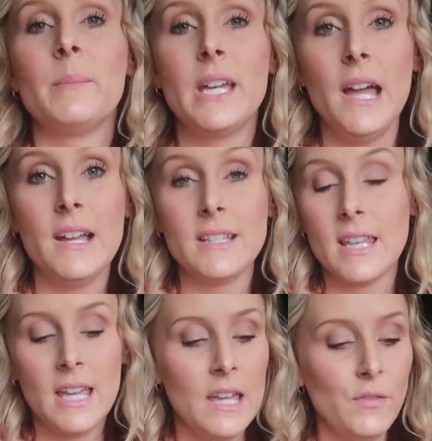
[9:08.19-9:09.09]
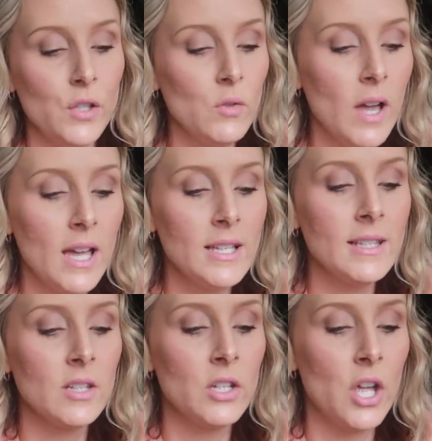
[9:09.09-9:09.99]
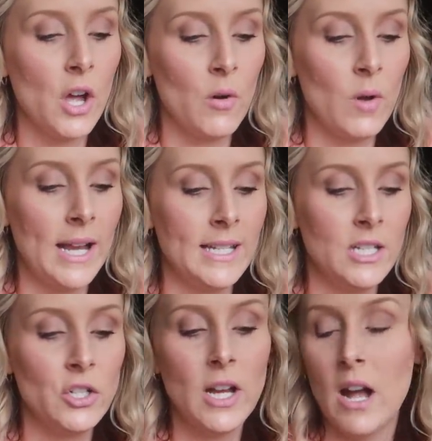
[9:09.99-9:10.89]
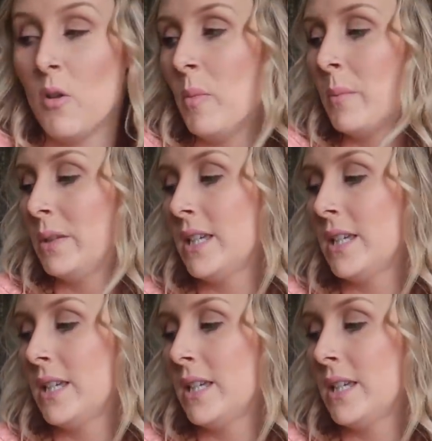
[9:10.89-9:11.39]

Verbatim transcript: Because if you guys know I need your help,